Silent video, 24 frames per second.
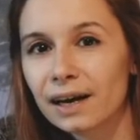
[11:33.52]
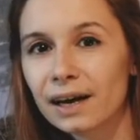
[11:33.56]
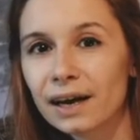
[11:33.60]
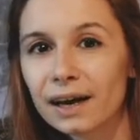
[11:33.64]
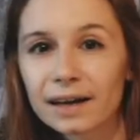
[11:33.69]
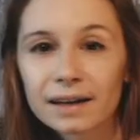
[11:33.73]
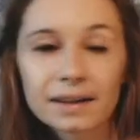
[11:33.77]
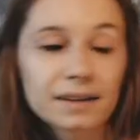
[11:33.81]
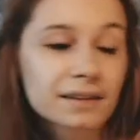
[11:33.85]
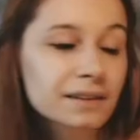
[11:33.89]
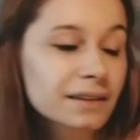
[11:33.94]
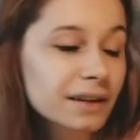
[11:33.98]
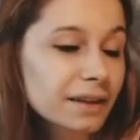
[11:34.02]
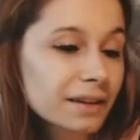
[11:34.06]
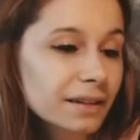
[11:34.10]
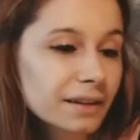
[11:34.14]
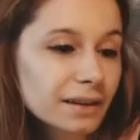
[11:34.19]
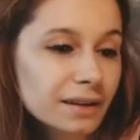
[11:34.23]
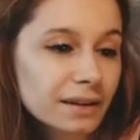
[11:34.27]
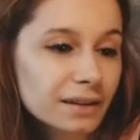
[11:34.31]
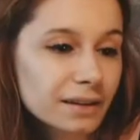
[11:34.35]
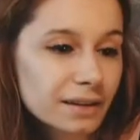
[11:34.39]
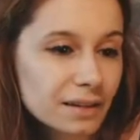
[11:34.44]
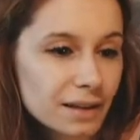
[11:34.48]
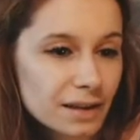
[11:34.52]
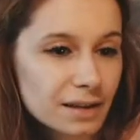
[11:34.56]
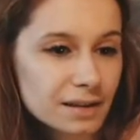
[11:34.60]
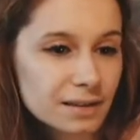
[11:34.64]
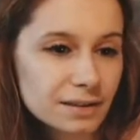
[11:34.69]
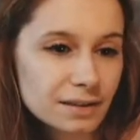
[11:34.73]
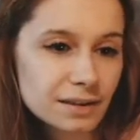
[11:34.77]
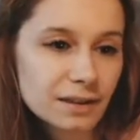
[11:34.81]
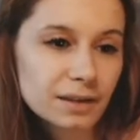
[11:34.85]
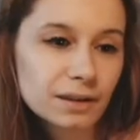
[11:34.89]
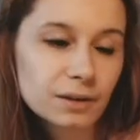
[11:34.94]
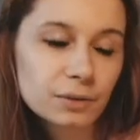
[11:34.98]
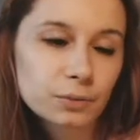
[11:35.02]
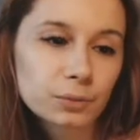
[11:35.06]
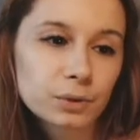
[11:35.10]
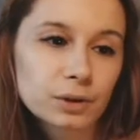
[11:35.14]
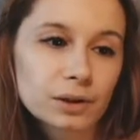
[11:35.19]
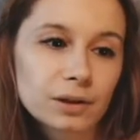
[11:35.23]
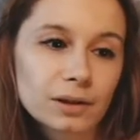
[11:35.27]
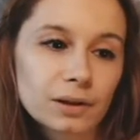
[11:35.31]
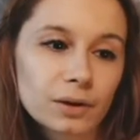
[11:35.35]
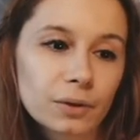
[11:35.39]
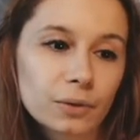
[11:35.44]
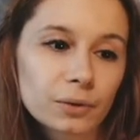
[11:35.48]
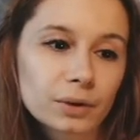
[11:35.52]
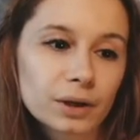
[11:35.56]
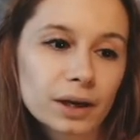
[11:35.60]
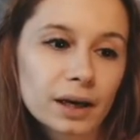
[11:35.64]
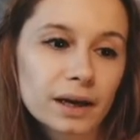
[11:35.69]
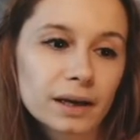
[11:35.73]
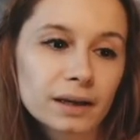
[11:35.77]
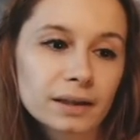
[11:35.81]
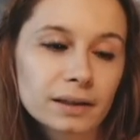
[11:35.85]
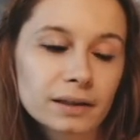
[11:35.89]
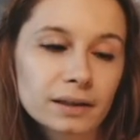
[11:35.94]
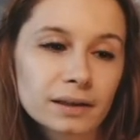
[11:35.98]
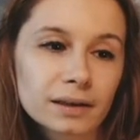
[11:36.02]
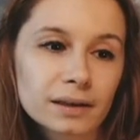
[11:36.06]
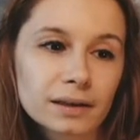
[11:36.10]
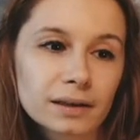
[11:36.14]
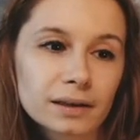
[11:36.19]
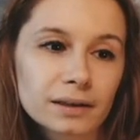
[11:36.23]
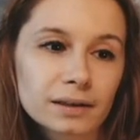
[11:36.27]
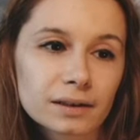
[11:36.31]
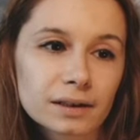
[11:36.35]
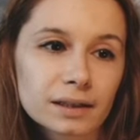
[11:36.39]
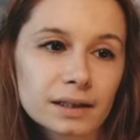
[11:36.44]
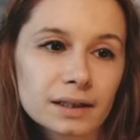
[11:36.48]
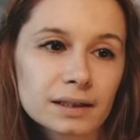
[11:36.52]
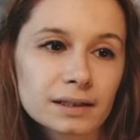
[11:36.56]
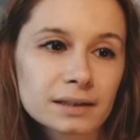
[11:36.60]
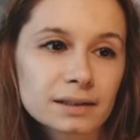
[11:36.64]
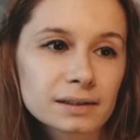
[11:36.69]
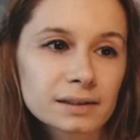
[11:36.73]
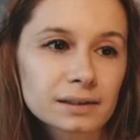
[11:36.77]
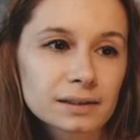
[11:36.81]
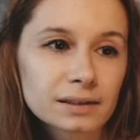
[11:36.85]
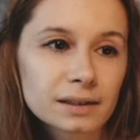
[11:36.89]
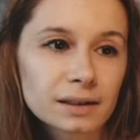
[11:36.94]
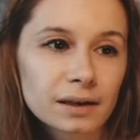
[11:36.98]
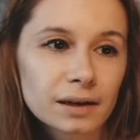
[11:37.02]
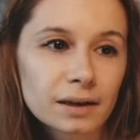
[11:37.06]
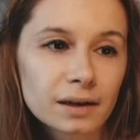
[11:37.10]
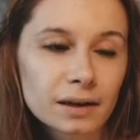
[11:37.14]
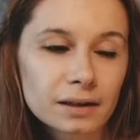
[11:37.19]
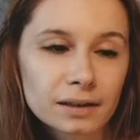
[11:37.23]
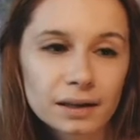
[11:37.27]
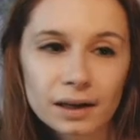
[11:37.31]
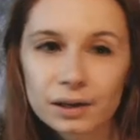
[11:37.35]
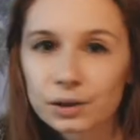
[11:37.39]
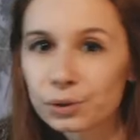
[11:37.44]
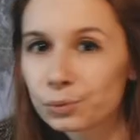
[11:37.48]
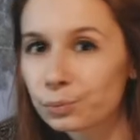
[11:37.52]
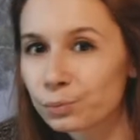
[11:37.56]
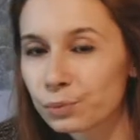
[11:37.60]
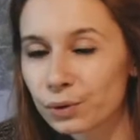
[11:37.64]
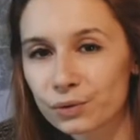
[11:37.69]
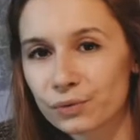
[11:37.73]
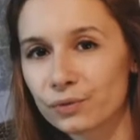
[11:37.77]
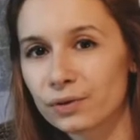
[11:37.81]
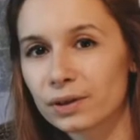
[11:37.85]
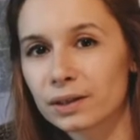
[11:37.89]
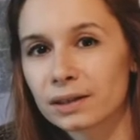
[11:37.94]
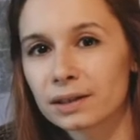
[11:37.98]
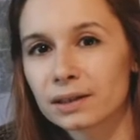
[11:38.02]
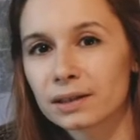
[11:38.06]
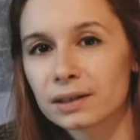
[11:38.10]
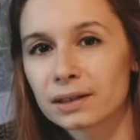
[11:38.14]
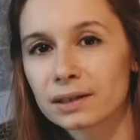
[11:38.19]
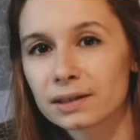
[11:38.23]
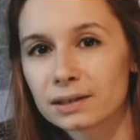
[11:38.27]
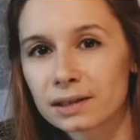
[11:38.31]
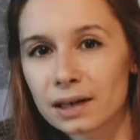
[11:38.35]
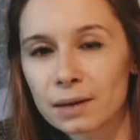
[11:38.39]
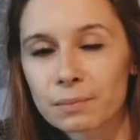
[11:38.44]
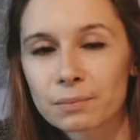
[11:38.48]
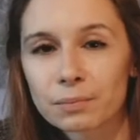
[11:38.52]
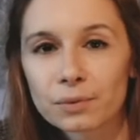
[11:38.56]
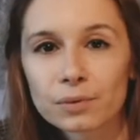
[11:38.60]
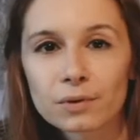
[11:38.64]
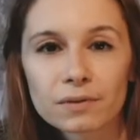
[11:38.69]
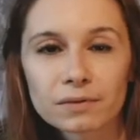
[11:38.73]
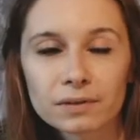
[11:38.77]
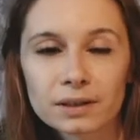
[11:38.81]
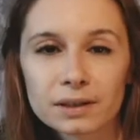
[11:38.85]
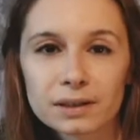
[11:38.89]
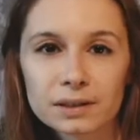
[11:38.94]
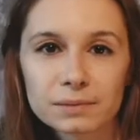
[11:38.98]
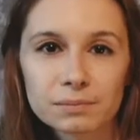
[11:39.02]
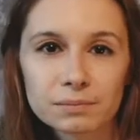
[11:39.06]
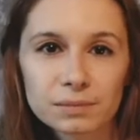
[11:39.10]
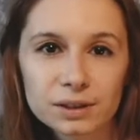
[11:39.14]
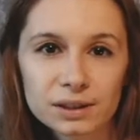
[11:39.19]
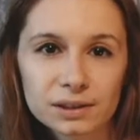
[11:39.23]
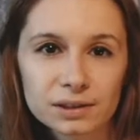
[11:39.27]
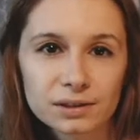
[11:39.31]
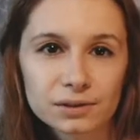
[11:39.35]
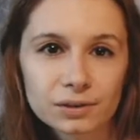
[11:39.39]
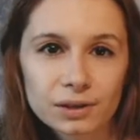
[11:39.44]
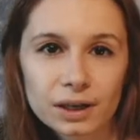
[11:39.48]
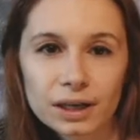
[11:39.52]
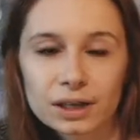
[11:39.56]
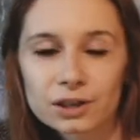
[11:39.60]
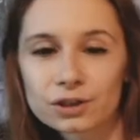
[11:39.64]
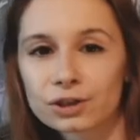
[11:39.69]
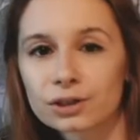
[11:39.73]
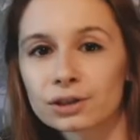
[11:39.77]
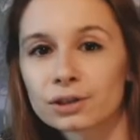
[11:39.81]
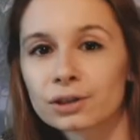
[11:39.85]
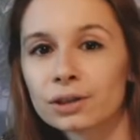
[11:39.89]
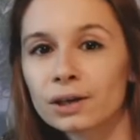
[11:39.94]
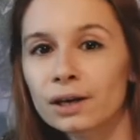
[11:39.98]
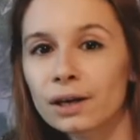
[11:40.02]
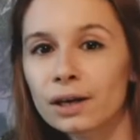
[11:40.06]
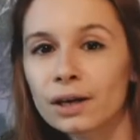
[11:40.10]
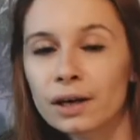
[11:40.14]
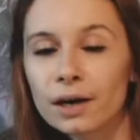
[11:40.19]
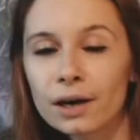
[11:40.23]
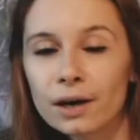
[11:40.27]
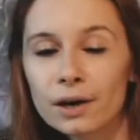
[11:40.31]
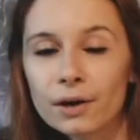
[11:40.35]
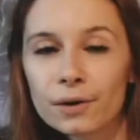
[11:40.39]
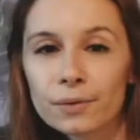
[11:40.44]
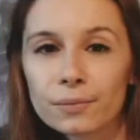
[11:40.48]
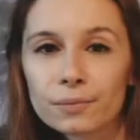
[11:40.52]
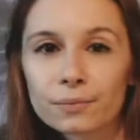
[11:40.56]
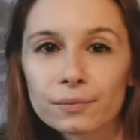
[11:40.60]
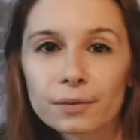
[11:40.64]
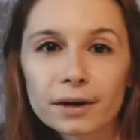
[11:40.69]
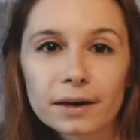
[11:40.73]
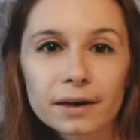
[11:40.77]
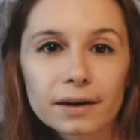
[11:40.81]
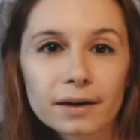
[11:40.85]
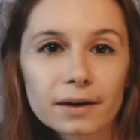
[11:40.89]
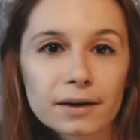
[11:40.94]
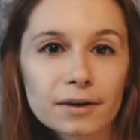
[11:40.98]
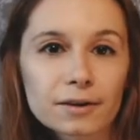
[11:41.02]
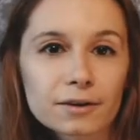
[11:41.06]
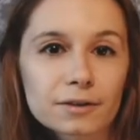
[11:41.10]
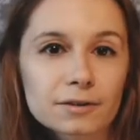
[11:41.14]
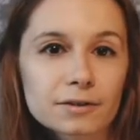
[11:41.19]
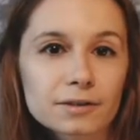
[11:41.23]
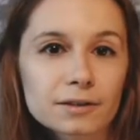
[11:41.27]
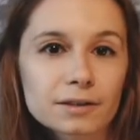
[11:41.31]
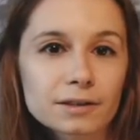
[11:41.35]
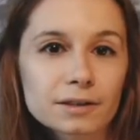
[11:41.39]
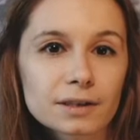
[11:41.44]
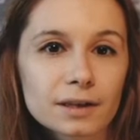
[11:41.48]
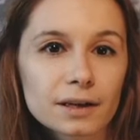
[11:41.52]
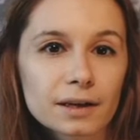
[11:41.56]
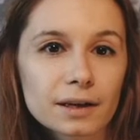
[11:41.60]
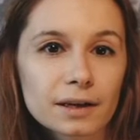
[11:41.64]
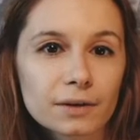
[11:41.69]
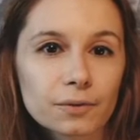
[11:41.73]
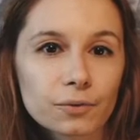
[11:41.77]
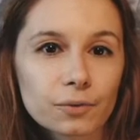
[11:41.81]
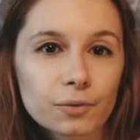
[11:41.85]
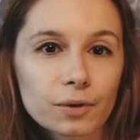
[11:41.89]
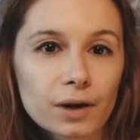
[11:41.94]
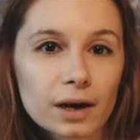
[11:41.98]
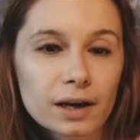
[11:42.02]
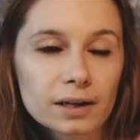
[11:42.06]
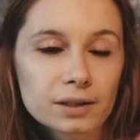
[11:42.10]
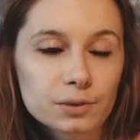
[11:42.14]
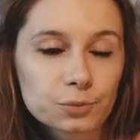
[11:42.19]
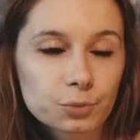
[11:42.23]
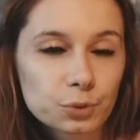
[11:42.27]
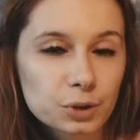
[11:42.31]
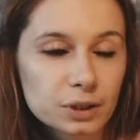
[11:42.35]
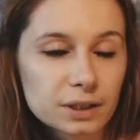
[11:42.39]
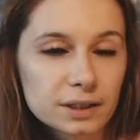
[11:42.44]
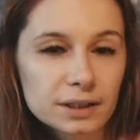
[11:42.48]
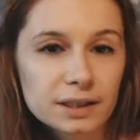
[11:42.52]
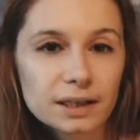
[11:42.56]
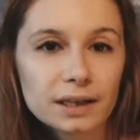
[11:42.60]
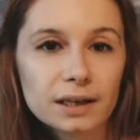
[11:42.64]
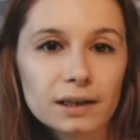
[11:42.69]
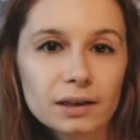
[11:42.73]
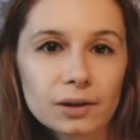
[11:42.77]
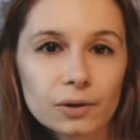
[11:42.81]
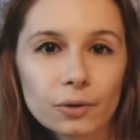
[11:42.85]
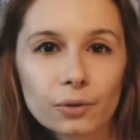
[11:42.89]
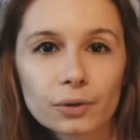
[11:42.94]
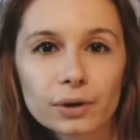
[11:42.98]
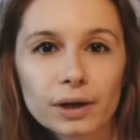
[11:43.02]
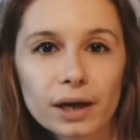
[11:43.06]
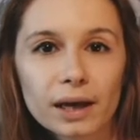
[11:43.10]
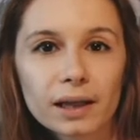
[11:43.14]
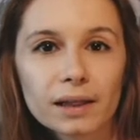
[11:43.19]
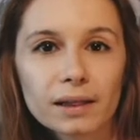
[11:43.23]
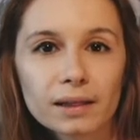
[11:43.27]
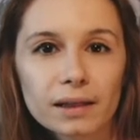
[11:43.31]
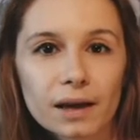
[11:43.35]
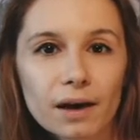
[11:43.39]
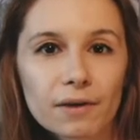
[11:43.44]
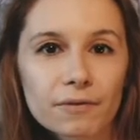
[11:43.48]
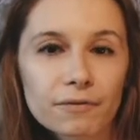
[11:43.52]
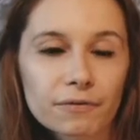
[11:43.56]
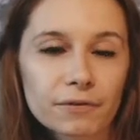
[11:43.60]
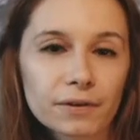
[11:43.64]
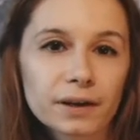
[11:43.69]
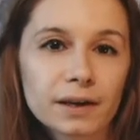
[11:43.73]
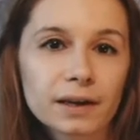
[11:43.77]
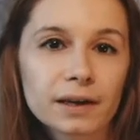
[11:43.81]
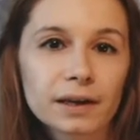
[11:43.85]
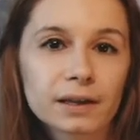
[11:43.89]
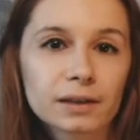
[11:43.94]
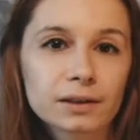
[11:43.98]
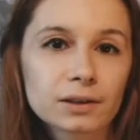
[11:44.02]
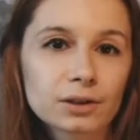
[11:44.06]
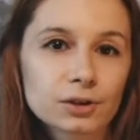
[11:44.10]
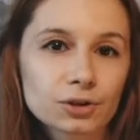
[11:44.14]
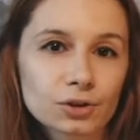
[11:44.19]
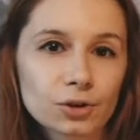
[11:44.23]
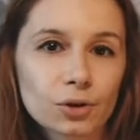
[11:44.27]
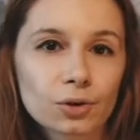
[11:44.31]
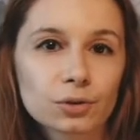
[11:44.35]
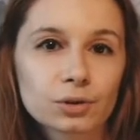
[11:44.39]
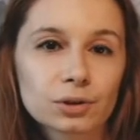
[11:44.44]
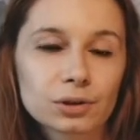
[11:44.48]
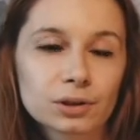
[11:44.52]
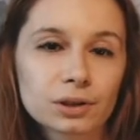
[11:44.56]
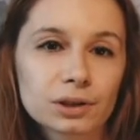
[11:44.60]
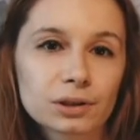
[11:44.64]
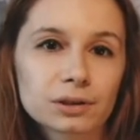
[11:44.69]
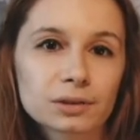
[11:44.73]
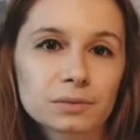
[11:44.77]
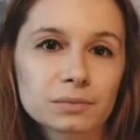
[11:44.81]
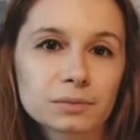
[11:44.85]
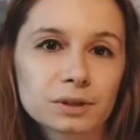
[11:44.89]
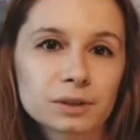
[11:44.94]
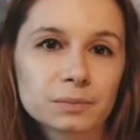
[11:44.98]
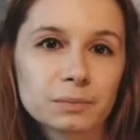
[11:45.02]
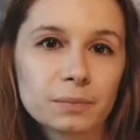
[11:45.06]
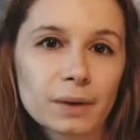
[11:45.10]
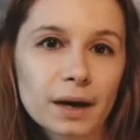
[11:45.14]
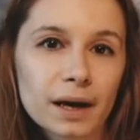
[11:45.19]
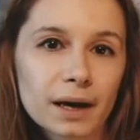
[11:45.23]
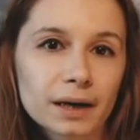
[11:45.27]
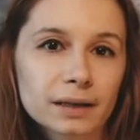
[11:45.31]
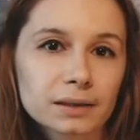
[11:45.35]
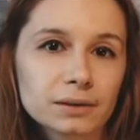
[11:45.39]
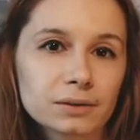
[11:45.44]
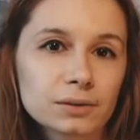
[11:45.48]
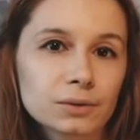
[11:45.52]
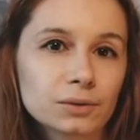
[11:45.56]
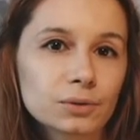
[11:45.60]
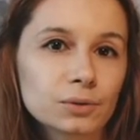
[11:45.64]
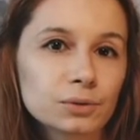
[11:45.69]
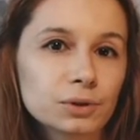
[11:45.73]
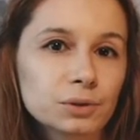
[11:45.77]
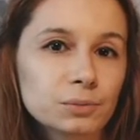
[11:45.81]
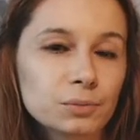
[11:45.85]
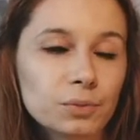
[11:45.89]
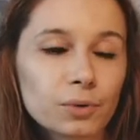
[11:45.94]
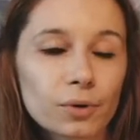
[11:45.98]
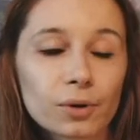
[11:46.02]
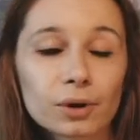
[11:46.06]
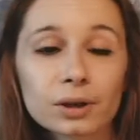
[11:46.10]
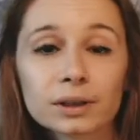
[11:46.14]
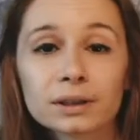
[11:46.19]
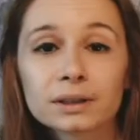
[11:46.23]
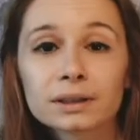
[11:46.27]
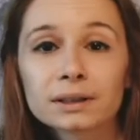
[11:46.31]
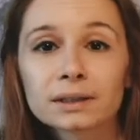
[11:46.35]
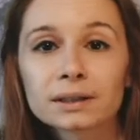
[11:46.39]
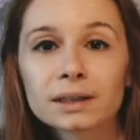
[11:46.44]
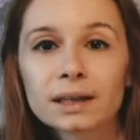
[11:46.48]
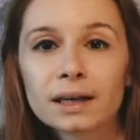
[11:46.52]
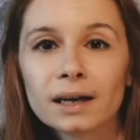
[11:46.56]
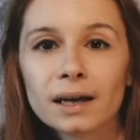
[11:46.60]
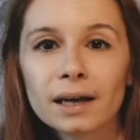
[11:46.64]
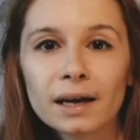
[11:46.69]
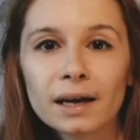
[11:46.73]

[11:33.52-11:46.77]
And I think this scene with Logain is another perfect example of this misdirection because as we see Logain laughing and the shot turns back to the boys,